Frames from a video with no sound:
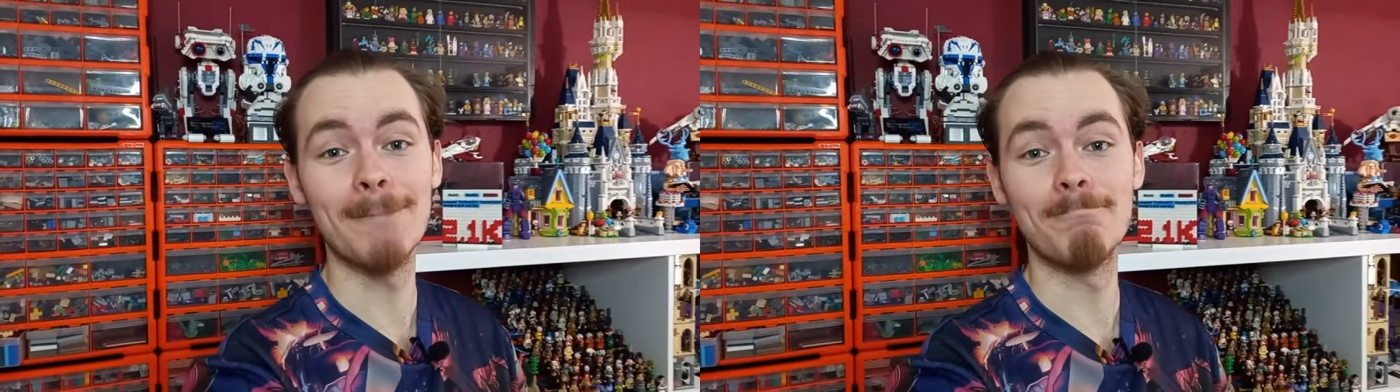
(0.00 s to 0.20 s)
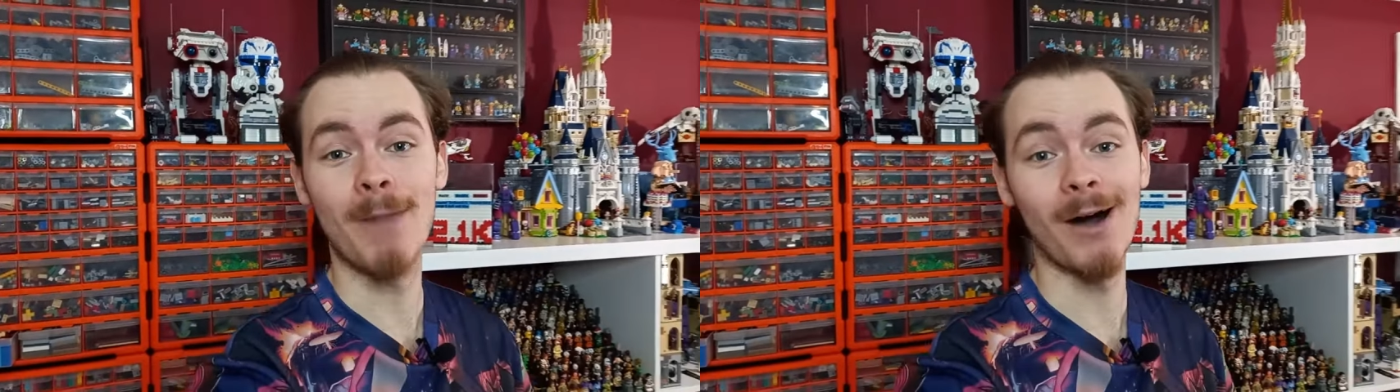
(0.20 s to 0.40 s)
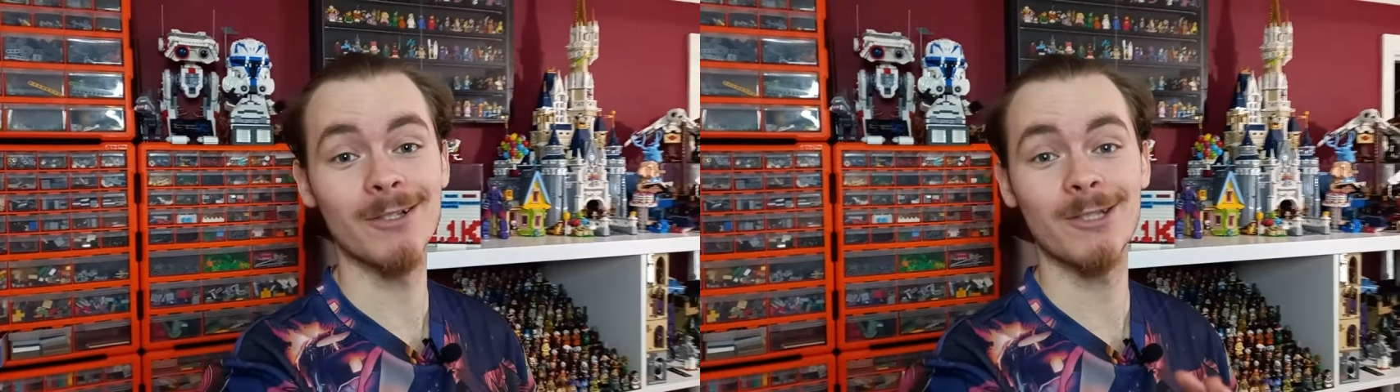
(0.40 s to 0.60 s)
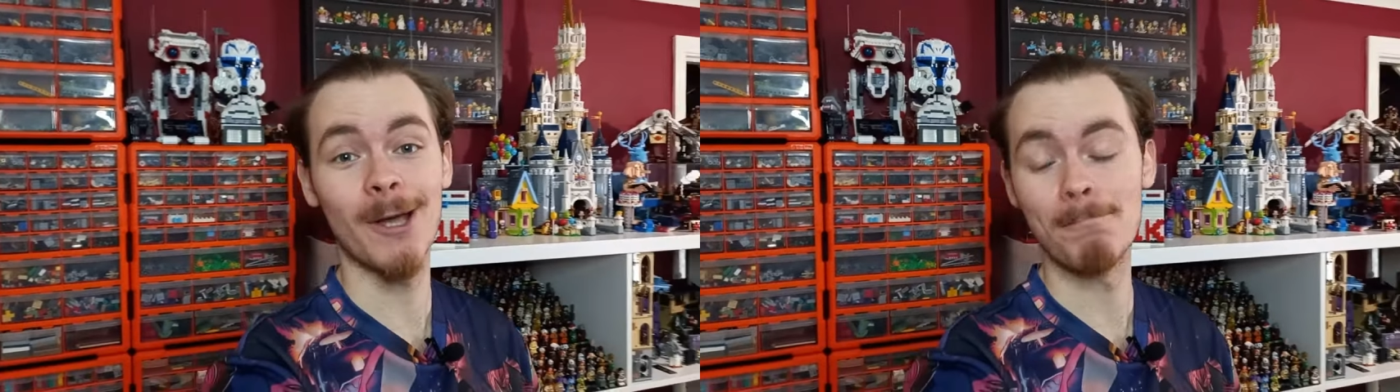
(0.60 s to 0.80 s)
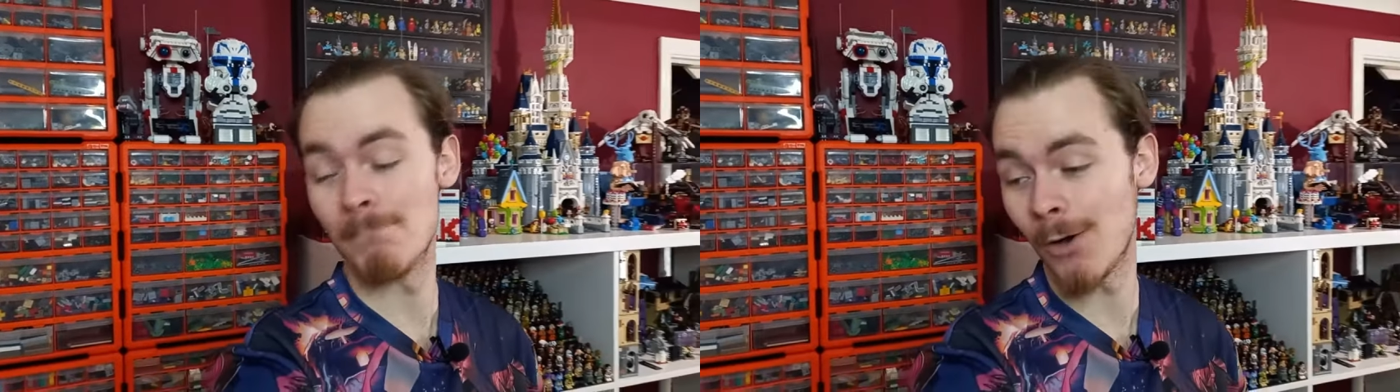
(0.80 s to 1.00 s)

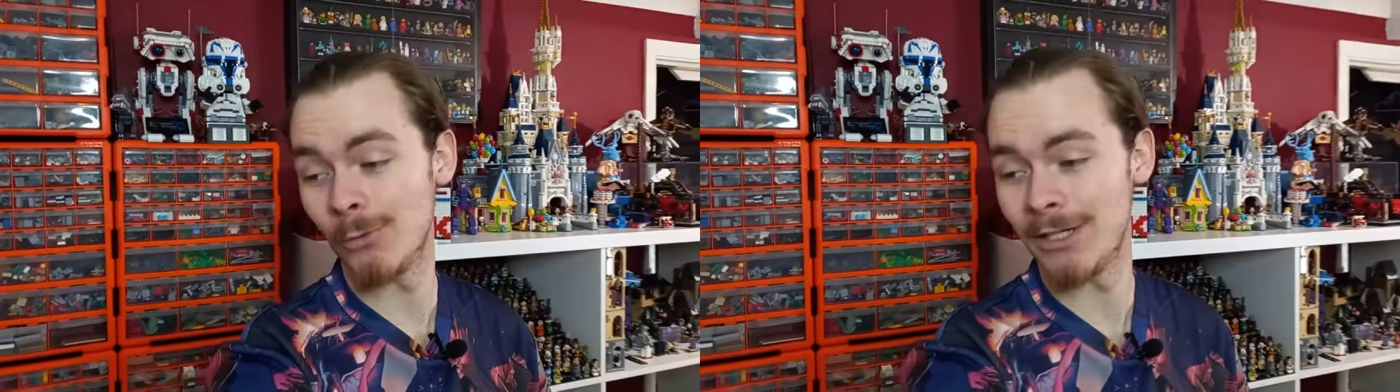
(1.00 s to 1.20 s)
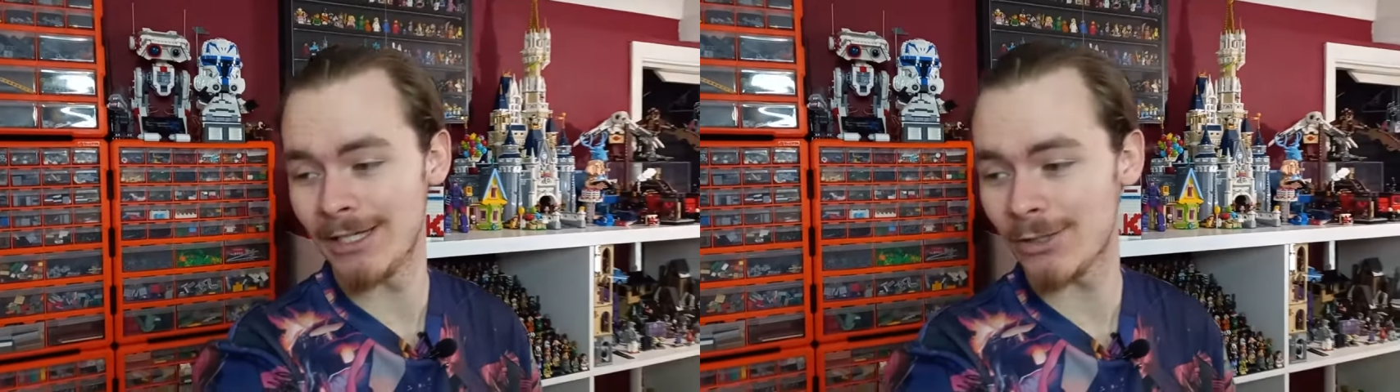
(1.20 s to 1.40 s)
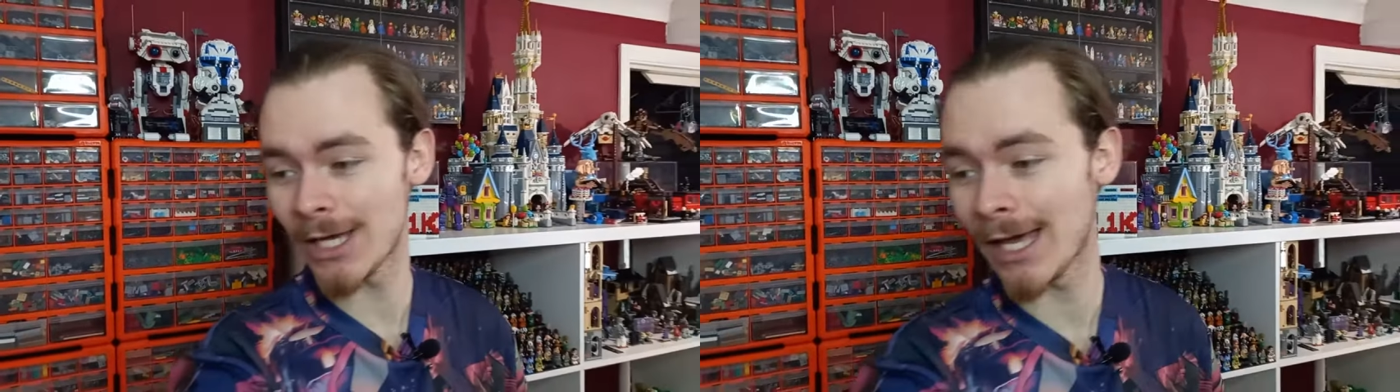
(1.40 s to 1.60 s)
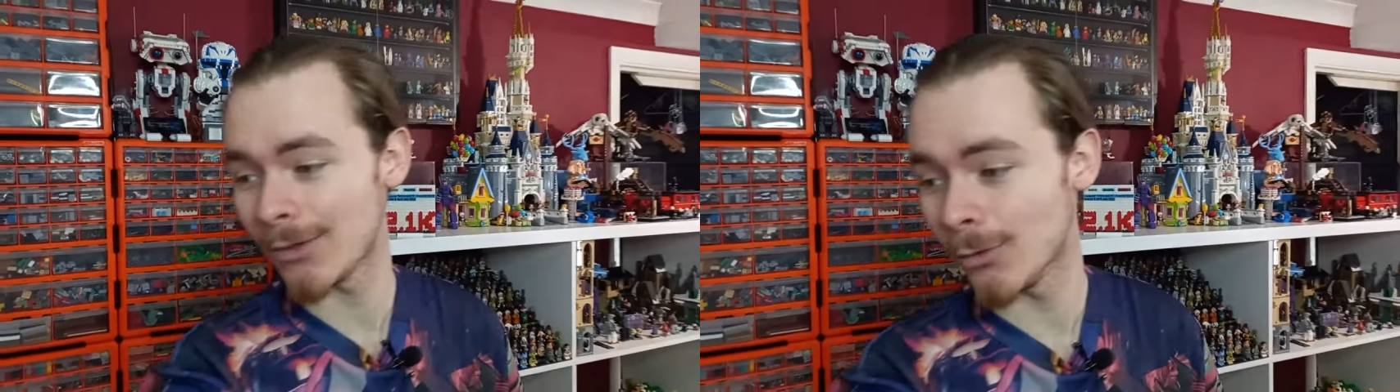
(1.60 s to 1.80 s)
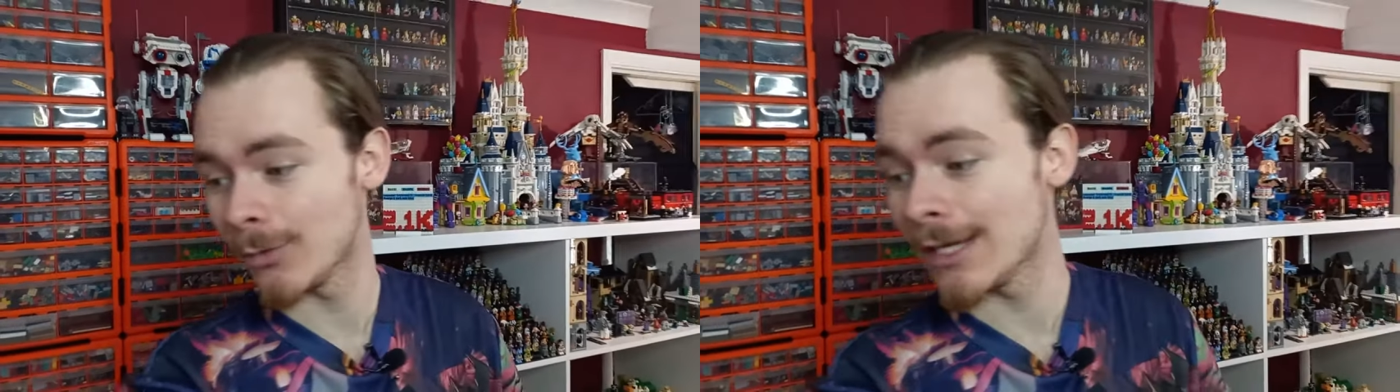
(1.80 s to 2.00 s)
Master Mouldie
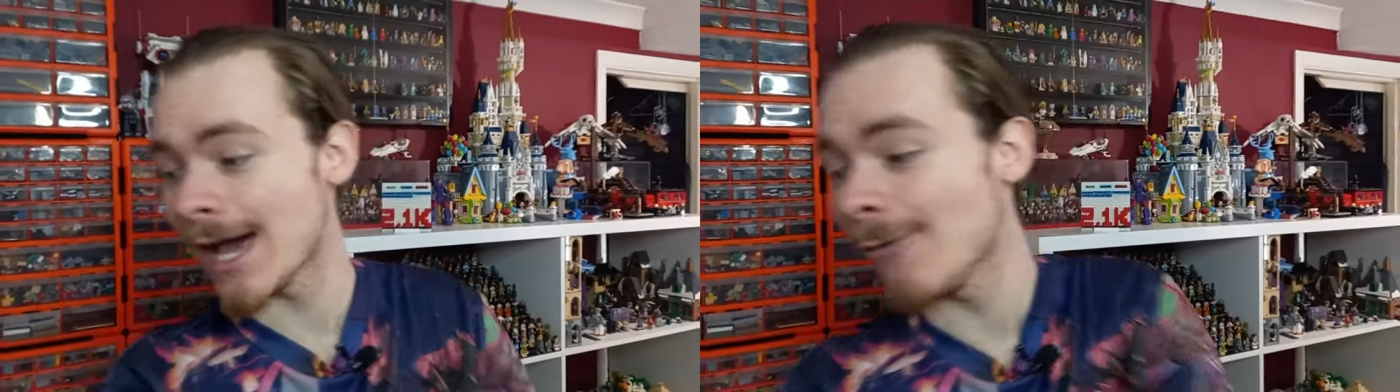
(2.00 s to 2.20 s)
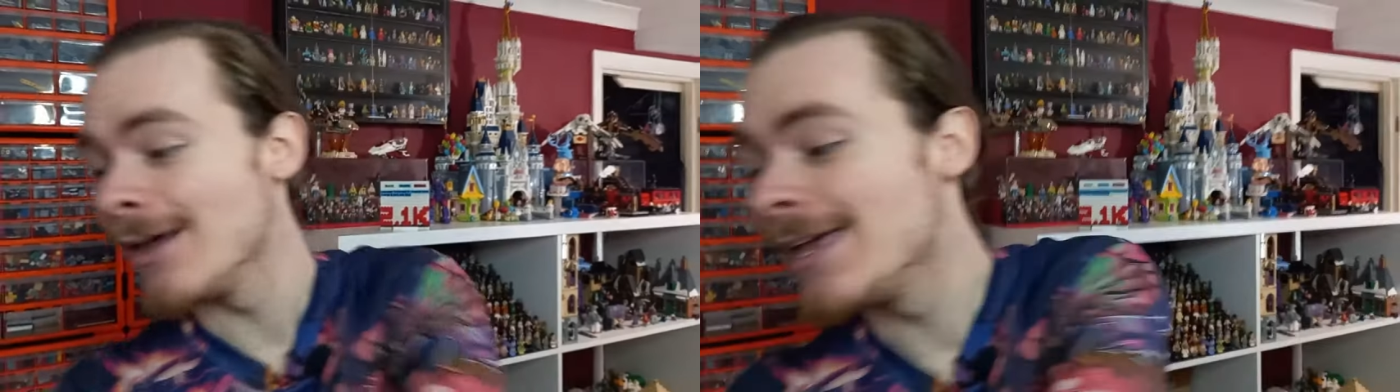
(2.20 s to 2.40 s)
channel. Now,